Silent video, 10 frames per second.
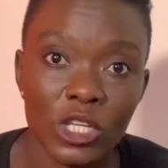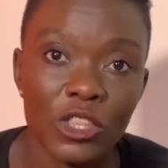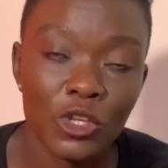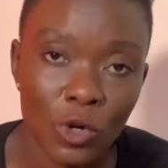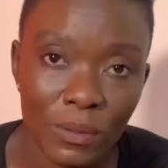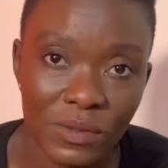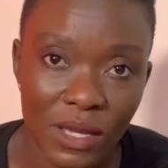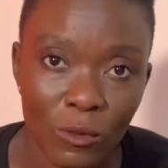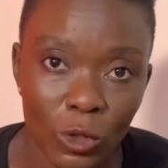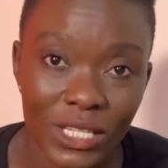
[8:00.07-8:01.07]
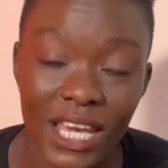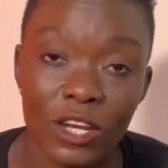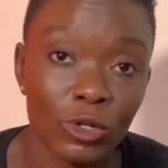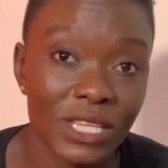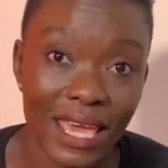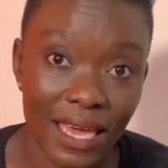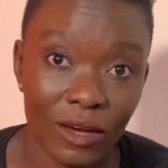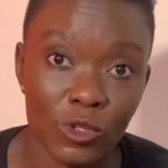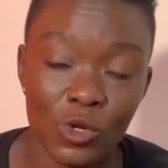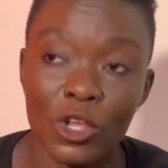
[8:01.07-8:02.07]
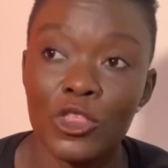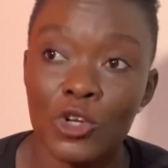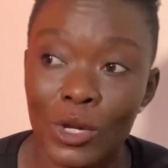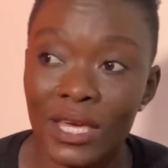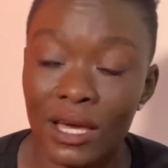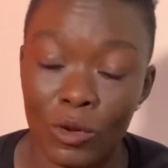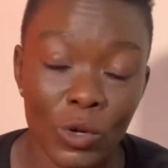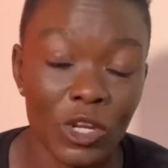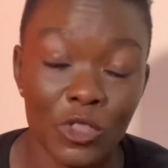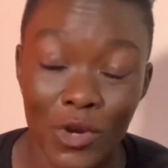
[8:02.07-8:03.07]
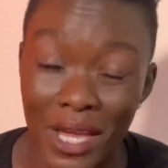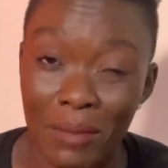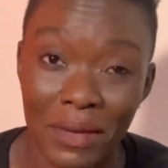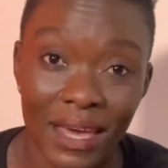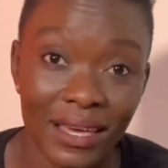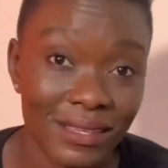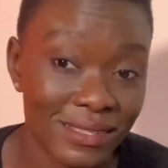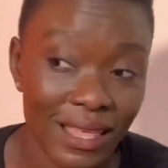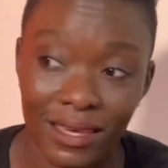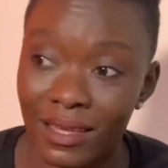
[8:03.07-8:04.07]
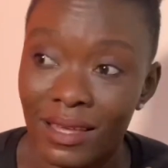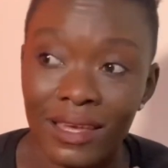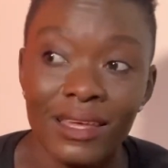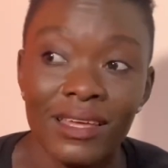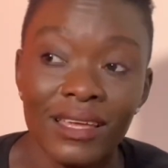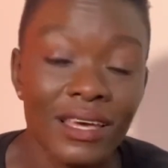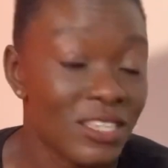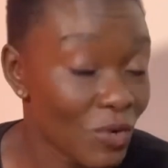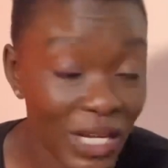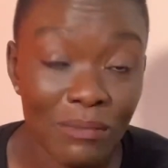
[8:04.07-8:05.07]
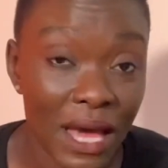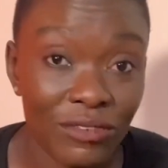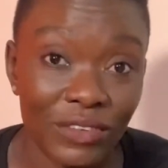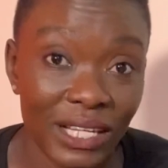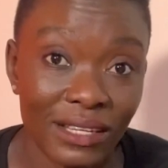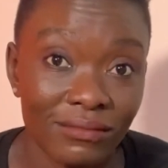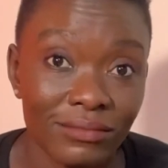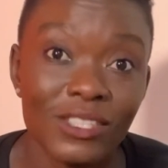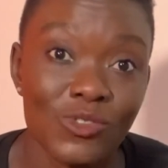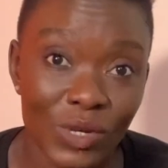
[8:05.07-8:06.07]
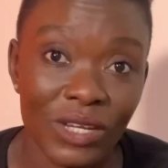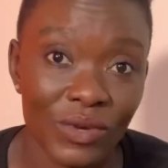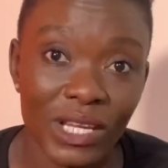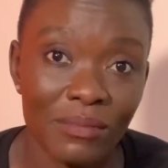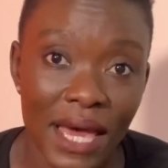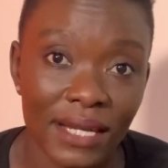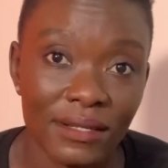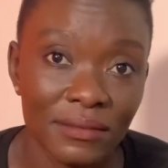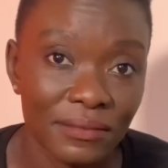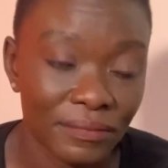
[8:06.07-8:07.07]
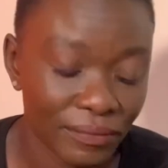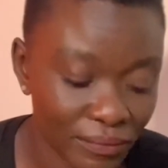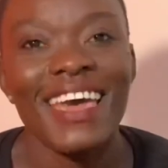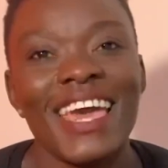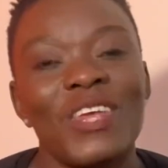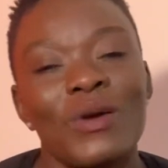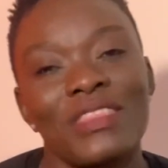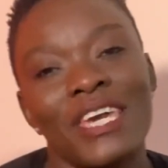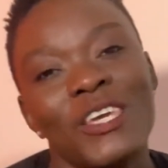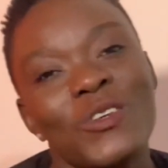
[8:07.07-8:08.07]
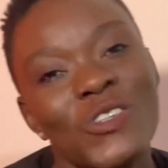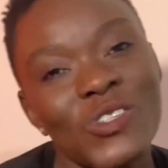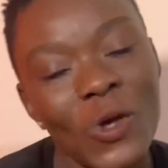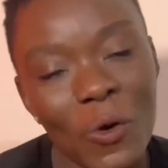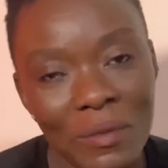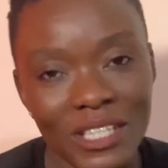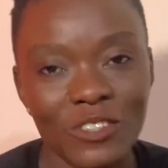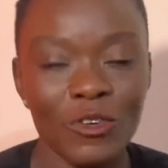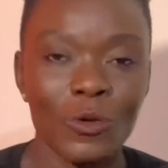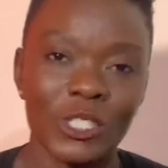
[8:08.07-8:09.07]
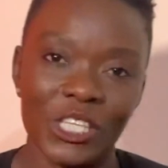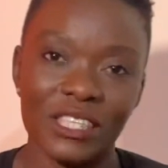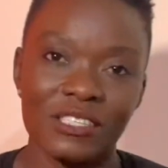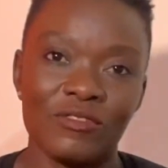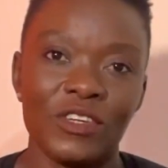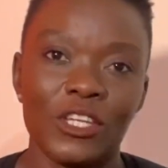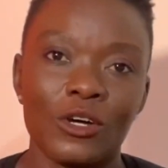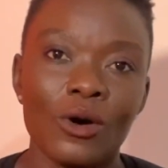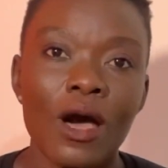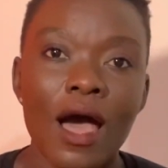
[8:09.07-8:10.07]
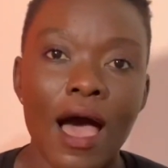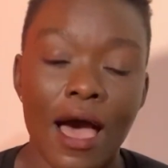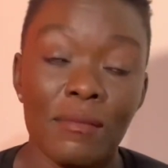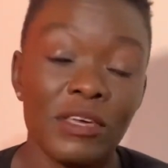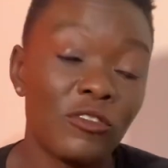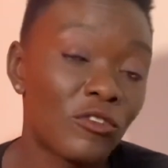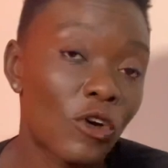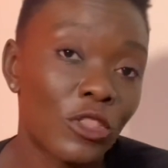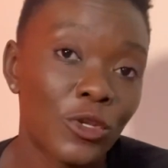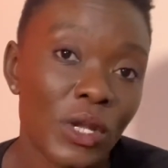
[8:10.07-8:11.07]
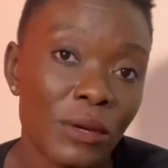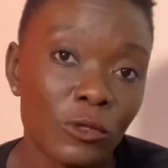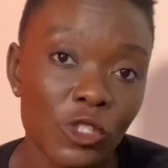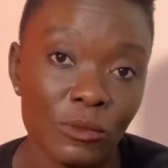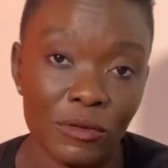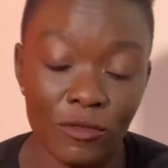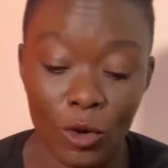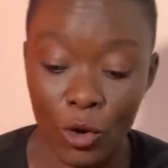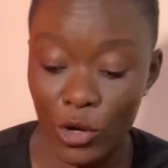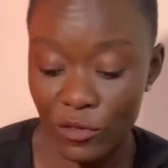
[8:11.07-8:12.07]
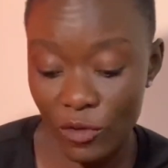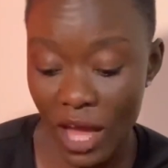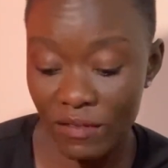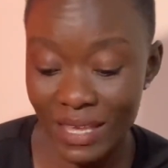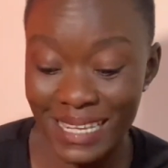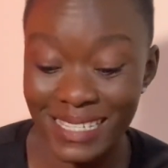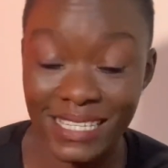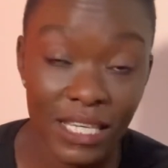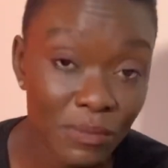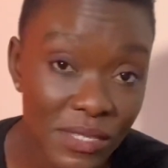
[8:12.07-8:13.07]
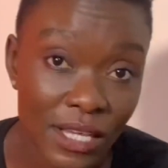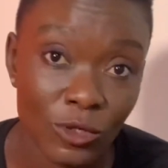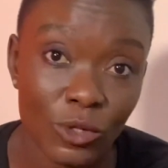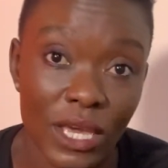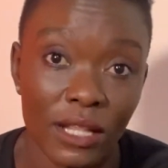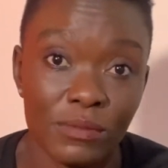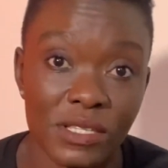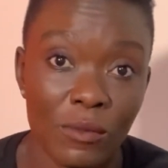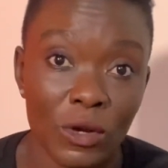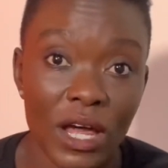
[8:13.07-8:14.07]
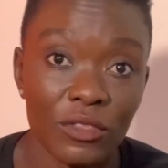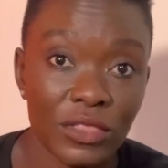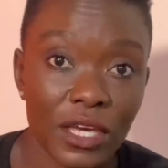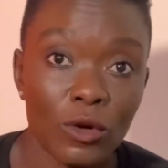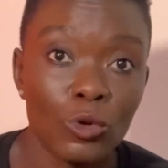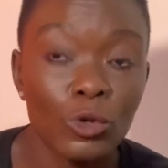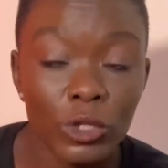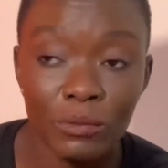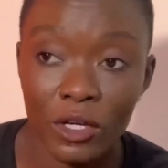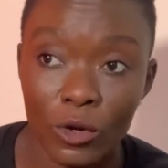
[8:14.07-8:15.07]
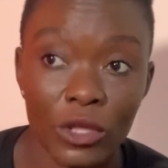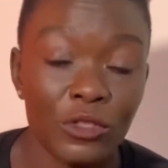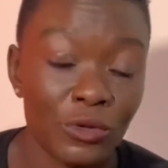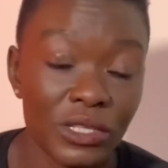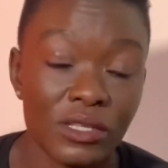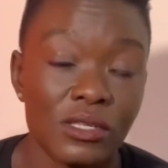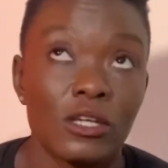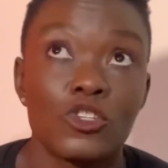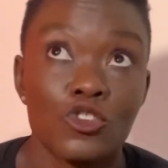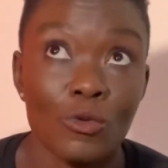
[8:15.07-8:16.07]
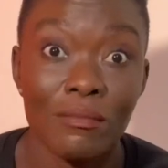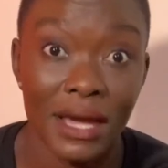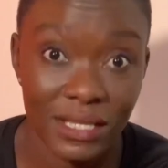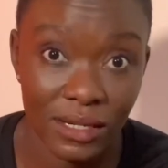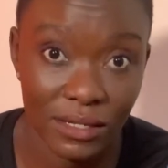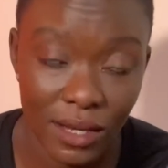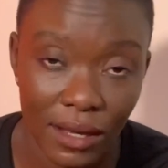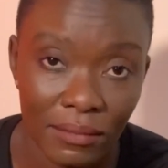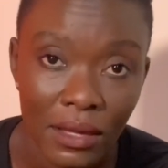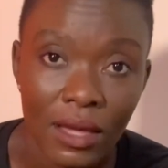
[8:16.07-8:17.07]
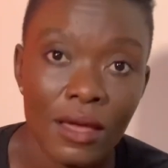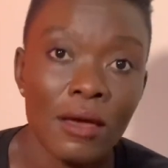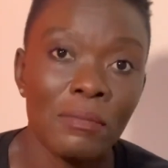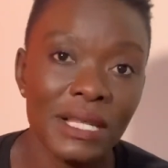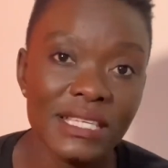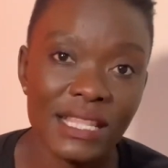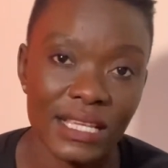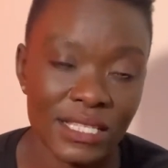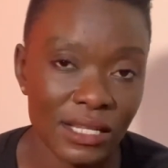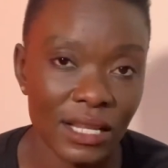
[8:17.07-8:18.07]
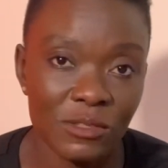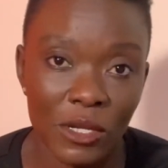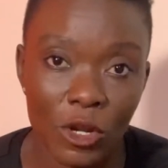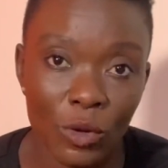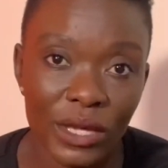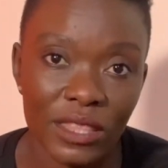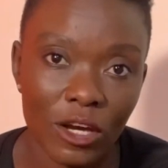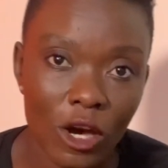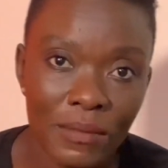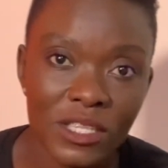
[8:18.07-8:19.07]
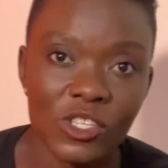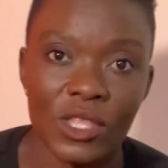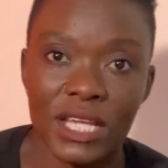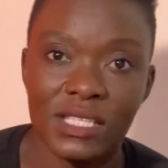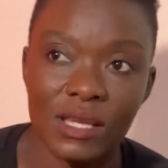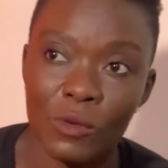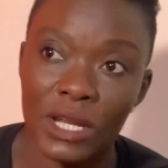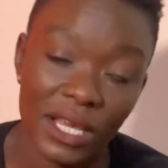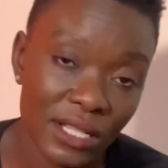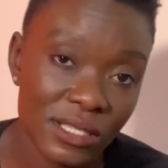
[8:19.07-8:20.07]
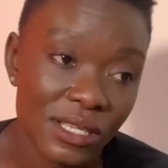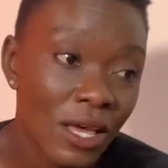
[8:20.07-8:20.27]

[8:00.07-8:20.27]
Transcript: throw up some water and not air. Because when you're throwing, when you're throwing up air is like, it's a really bad feeling. It's really, really bad anyway thank you so much for watching this video um, if you've gone through an abortion before or if you have any tips that could help someone out there who could be going through this traumatic time please let let me know in the comments so that someone else